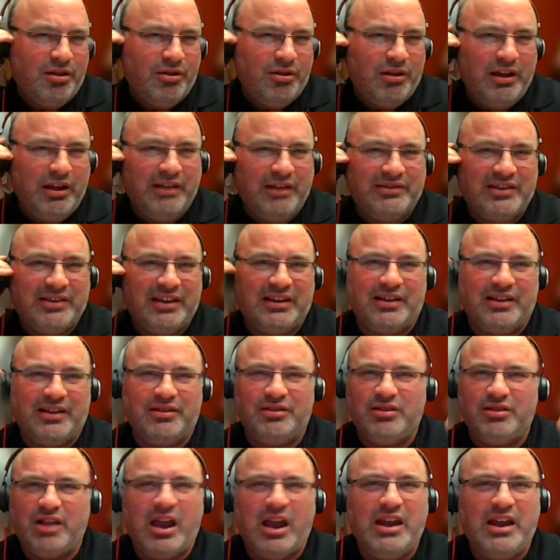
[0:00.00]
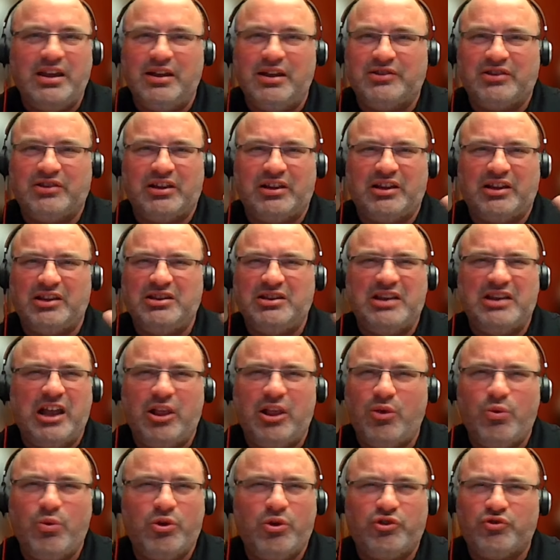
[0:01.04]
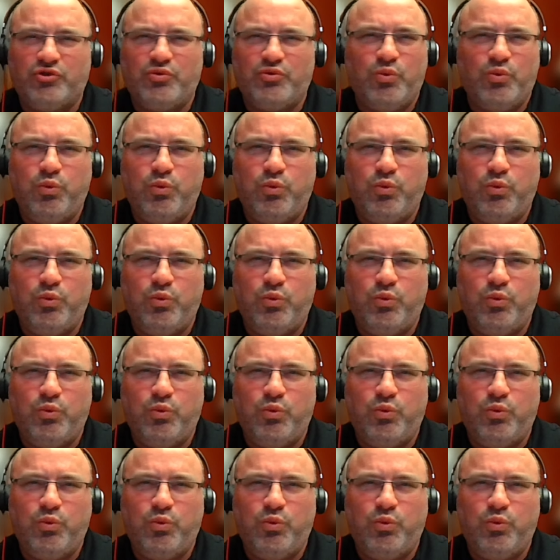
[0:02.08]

it's like a light. It's like a yellowish,